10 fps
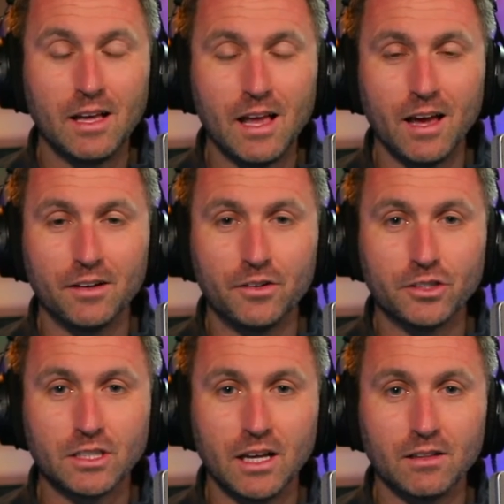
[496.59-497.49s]
and
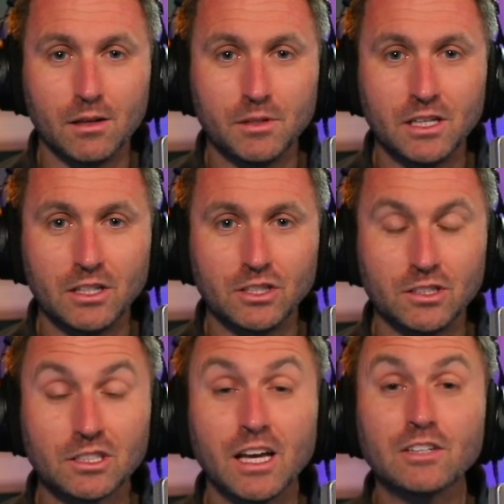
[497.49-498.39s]
understand the
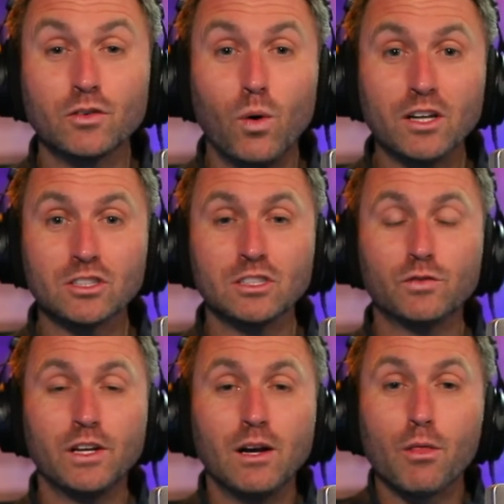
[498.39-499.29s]
limitations. Thanks for watching this
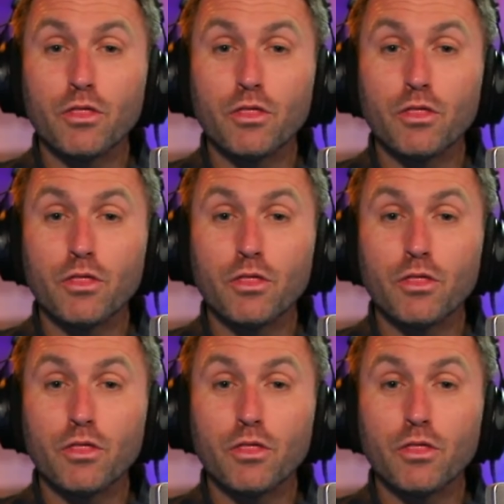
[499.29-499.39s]
video.